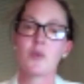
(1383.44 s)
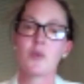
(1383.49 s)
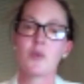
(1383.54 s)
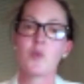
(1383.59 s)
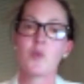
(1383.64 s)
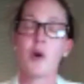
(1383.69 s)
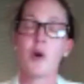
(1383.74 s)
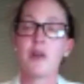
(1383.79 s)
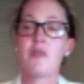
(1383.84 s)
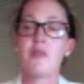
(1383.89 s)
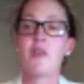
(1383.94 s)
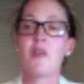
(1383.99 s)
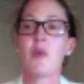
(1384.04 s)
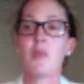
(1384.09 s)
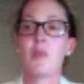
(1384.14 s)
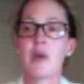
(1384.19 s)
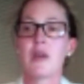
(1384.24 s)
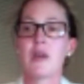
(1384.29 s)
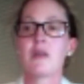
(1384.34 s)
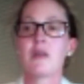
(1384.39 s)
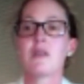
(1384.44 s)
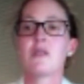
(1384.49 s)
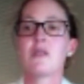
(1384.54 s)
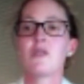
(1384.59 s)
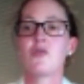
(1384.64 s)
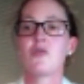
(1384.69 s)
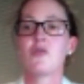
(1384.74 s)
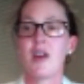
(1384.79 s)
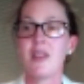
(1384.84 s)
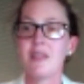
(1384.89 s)
one of our biggest
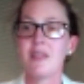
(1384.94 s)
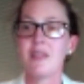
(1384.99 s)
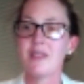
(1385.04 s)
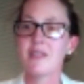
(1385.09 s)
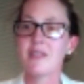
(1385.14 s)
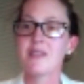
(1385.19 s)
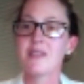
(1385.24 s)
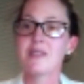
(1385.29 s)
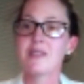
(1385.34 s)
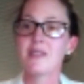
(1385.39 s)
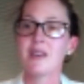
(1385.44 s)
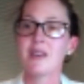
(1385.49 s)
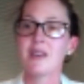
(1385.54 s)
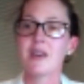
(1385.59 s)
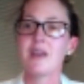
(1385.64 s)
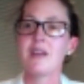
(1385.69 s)
strengths